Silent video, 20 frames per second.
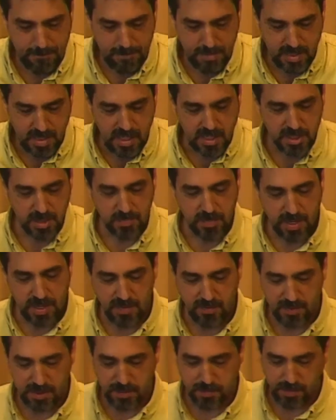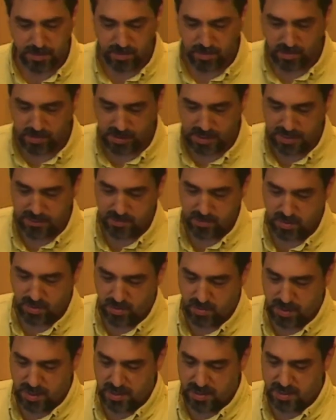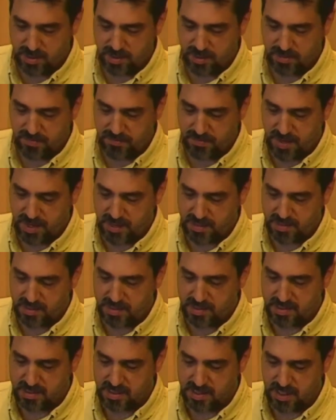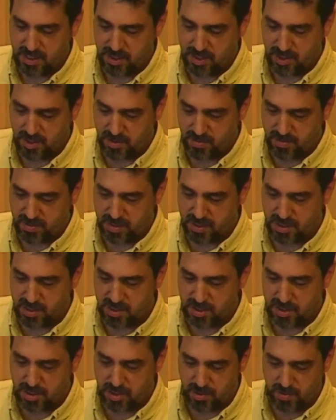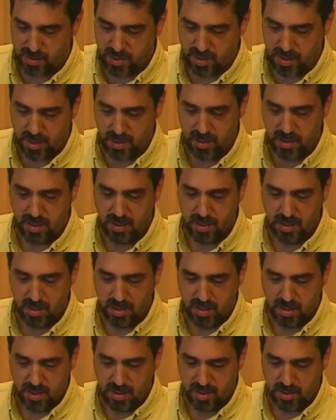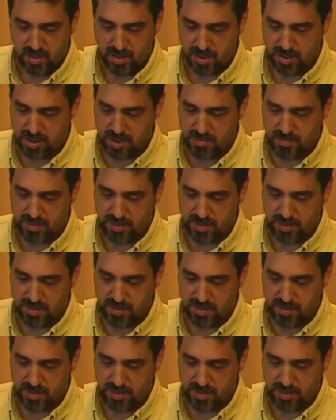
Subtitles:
In spite of his proclaimed regret, the fact is that he chose his duty to the German